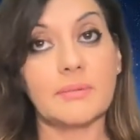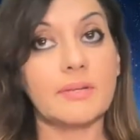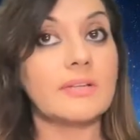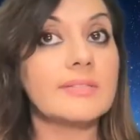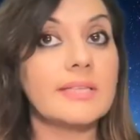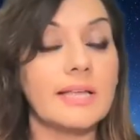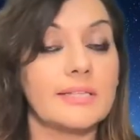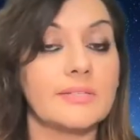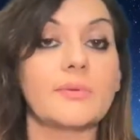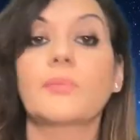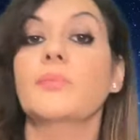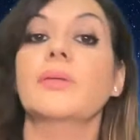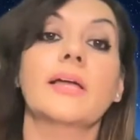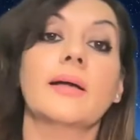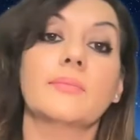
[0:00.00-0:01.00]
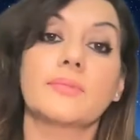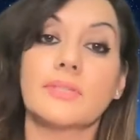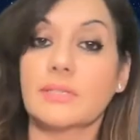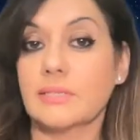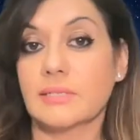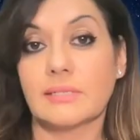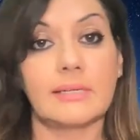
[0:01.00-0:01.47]
because that's where we come to
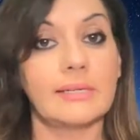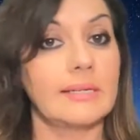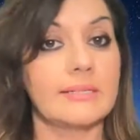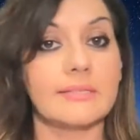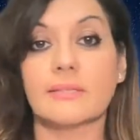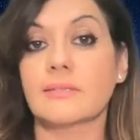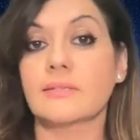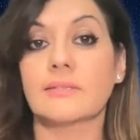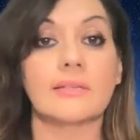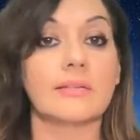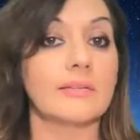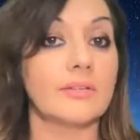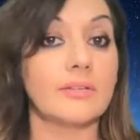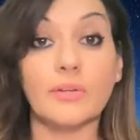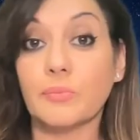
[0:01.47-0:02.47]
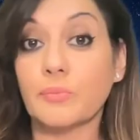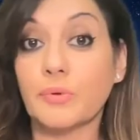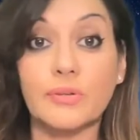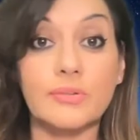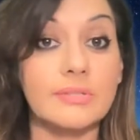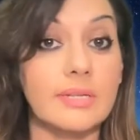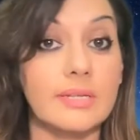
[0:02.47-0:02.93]
learn our lessons and
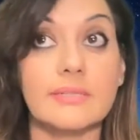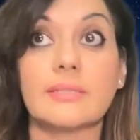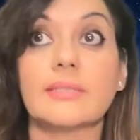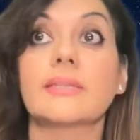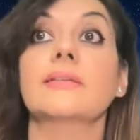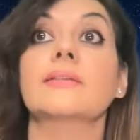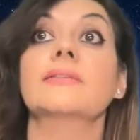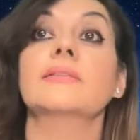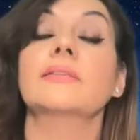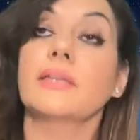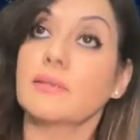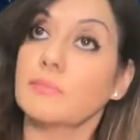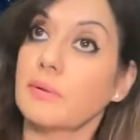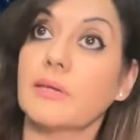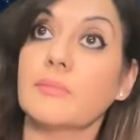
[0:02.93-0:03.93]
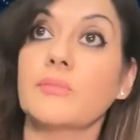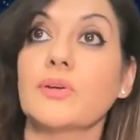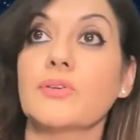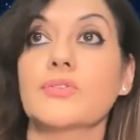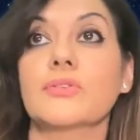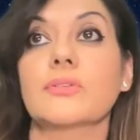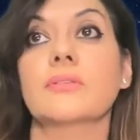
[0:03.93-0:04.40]
process things, learn about
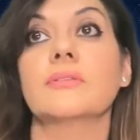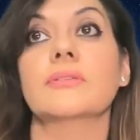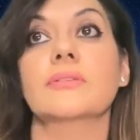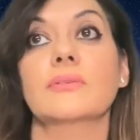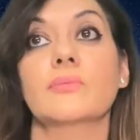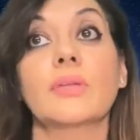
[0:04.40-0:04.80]
emotions.